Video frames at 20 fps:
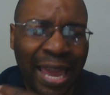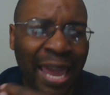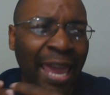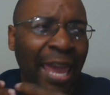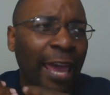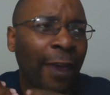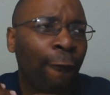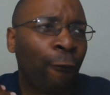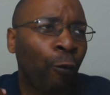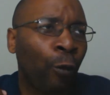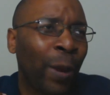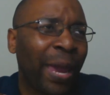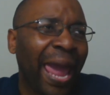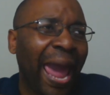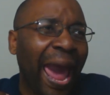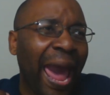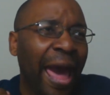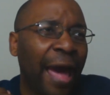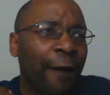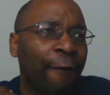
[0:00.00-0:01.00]
if we
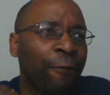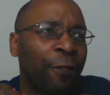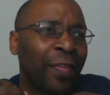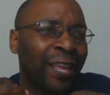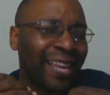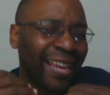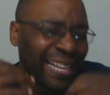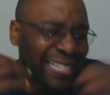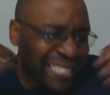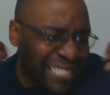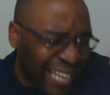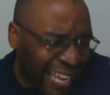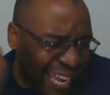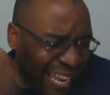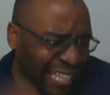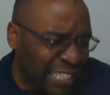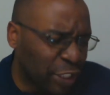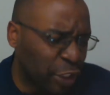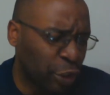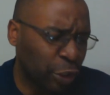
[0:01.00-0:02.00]
have the
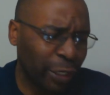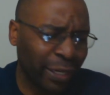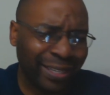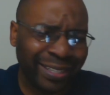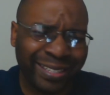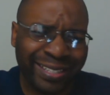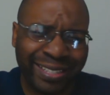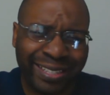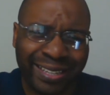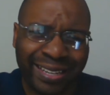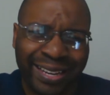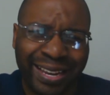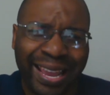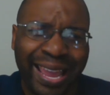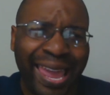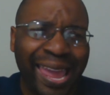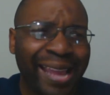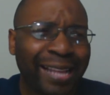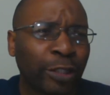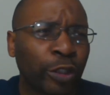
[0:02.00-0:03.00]
intention
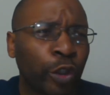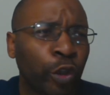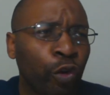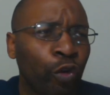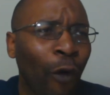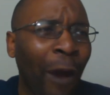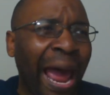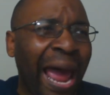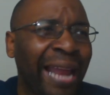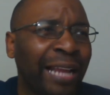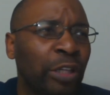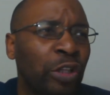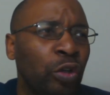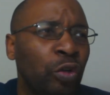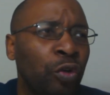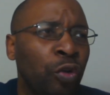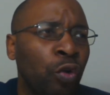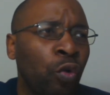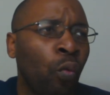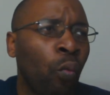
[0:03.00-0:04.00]
in trying to
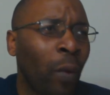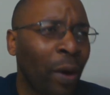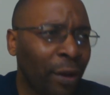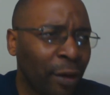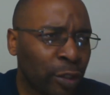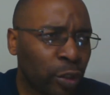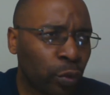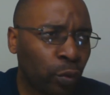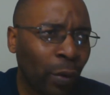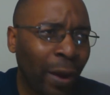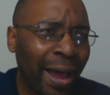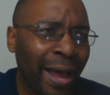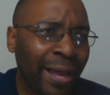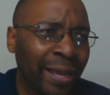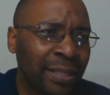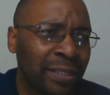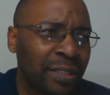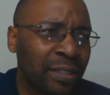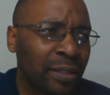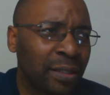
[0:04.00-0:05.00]
do what is
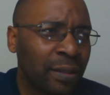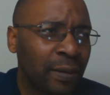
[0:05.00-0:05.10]
right,